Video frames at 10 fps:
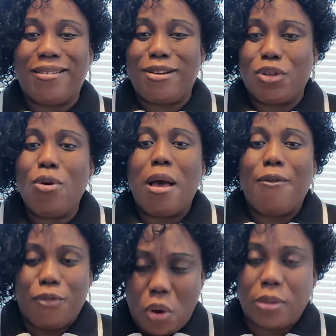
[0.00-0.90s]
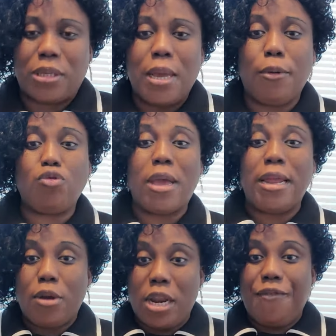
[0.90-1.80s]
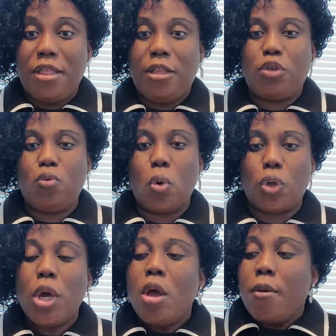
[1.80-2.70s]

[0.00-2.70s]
also, of course, because you are living in this world,